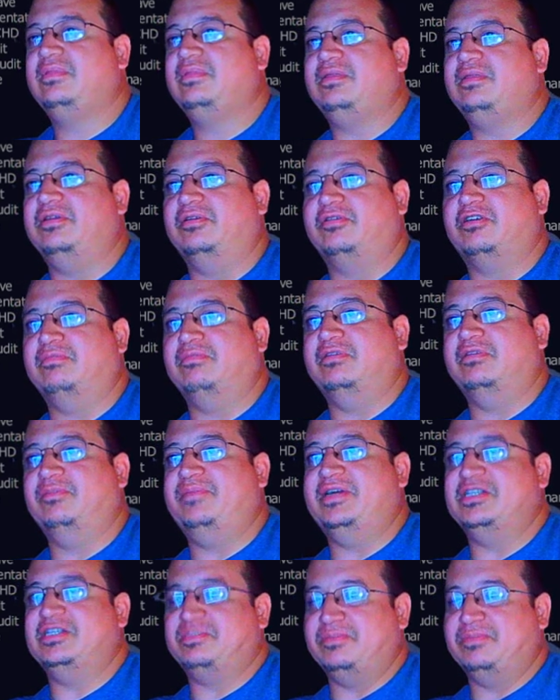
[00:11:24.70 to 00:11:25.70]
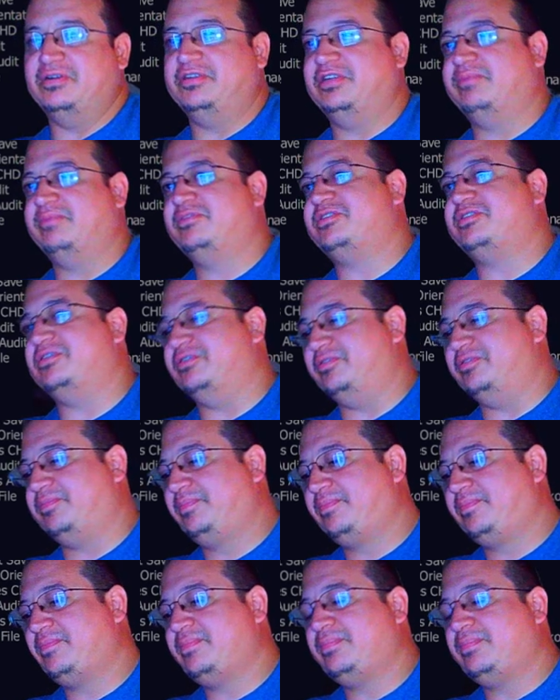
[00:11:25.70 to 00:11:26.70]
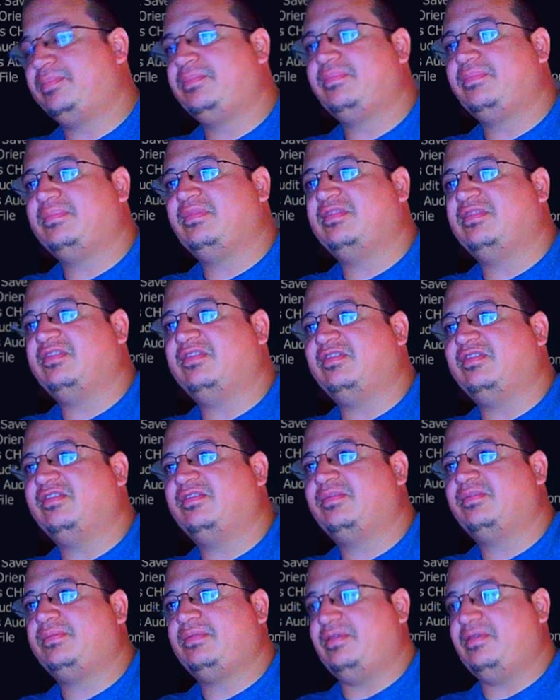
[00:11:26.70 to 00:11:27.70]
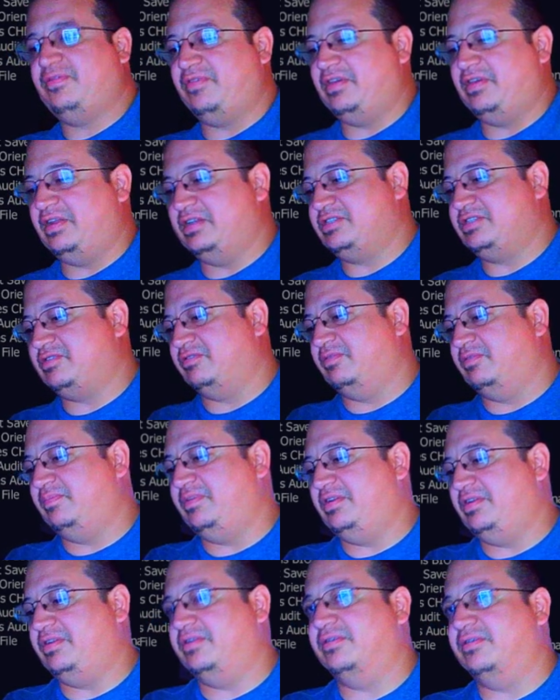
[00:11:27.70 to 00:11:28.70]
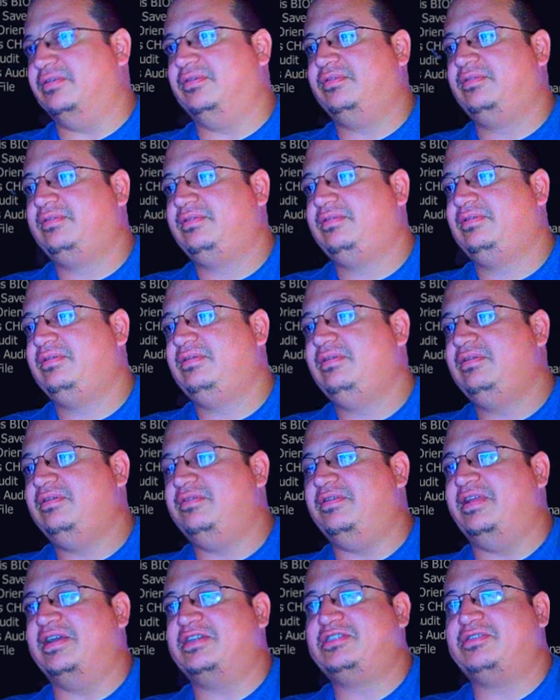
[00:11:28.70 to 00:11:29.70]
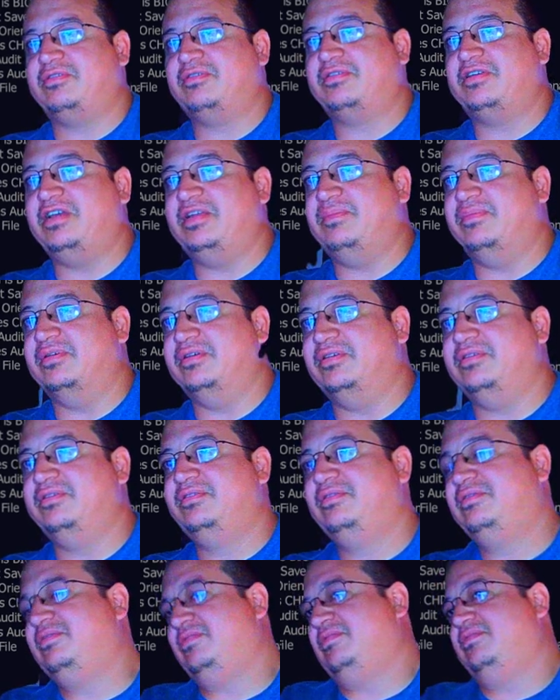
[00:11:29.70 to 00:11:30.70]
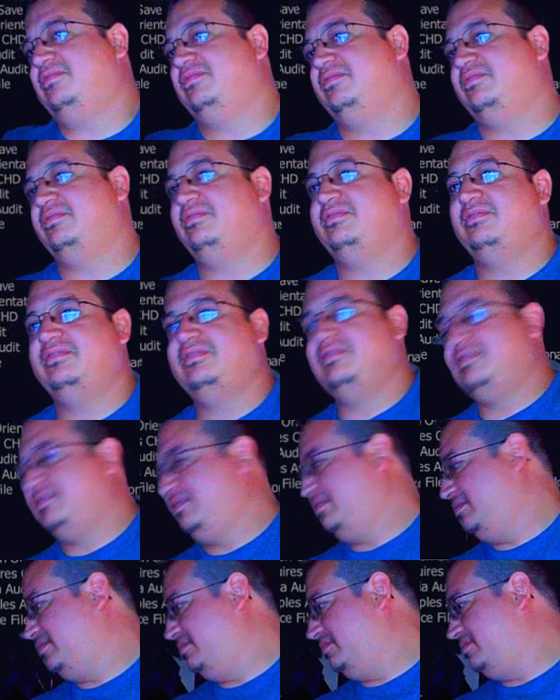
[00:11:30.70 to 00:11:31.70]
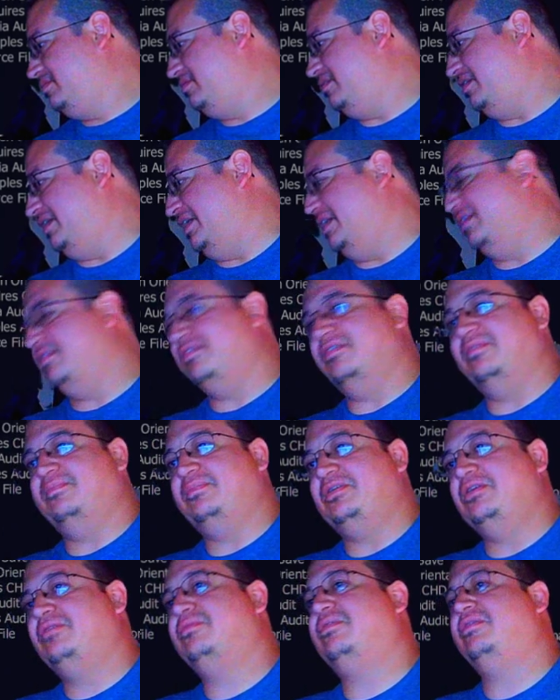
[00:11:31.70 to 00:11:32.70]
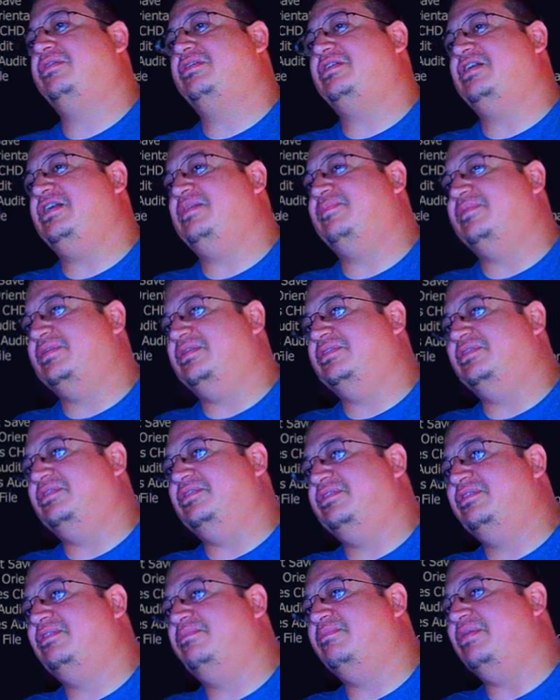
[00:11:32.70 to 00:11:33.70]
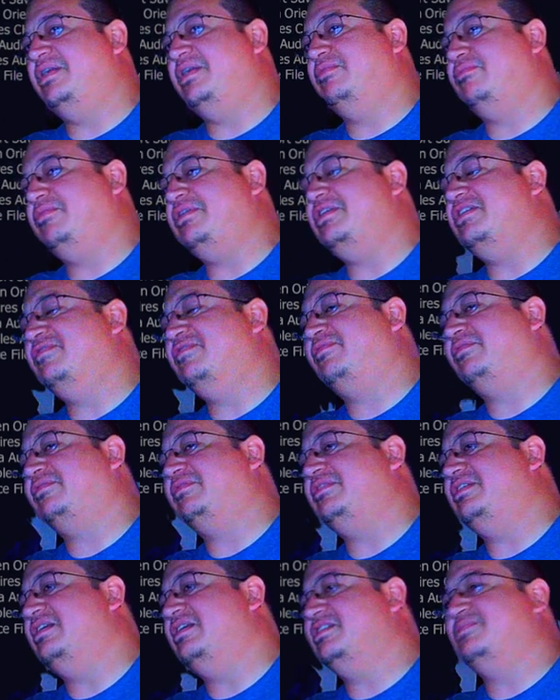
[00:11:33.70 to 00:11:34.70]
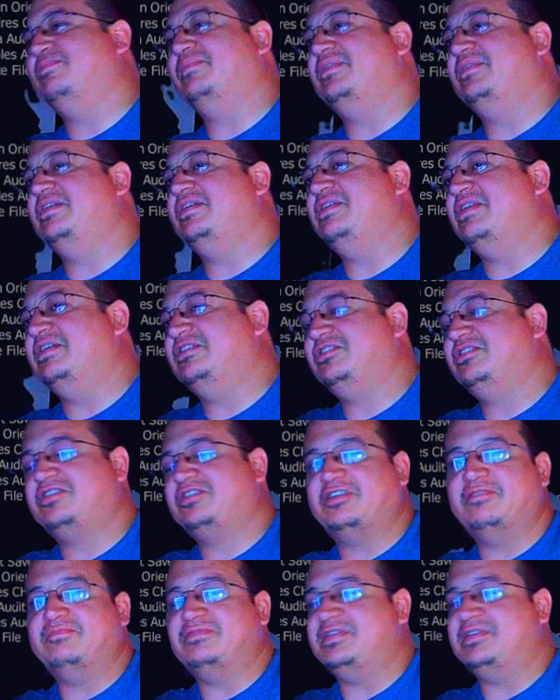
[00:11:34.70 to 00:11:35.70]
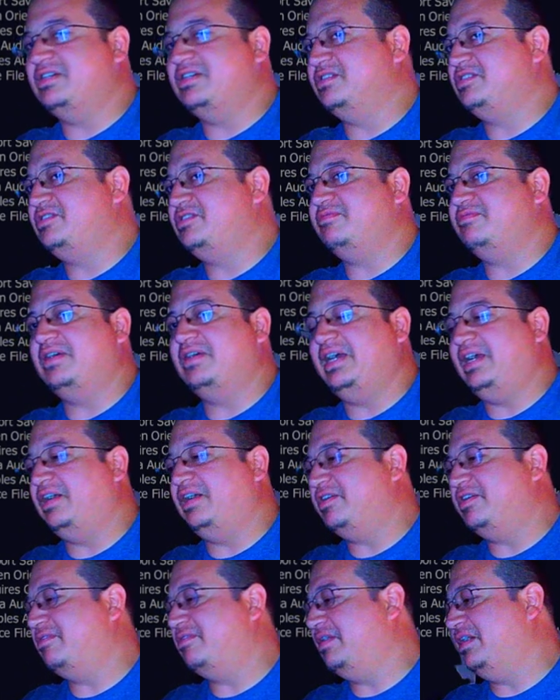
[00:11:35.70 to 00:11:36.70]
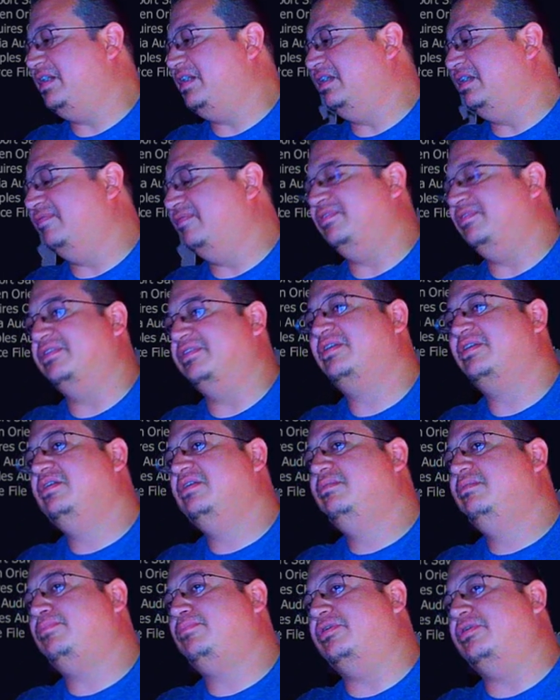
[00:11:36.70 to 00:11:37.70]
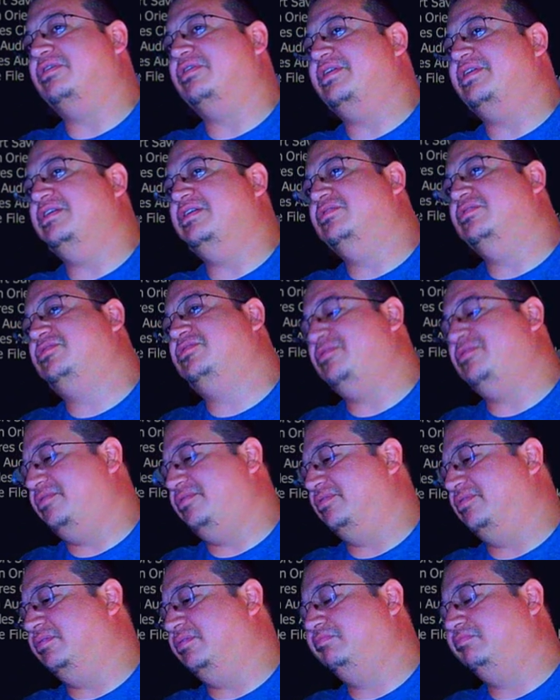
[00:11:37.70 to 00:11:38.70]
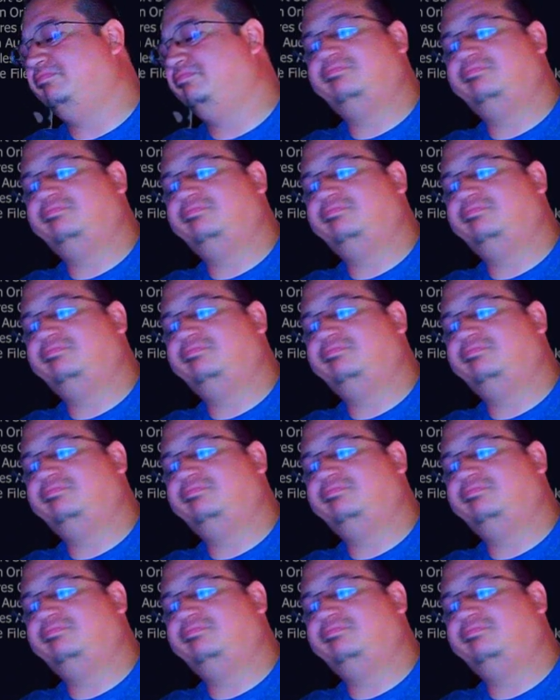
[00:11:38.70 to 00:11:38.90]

It'll come up as button number two. Then that's going to be your next arcade button. And um, your arcade button may read differently as mine. That just comes down to how you have it plugged into your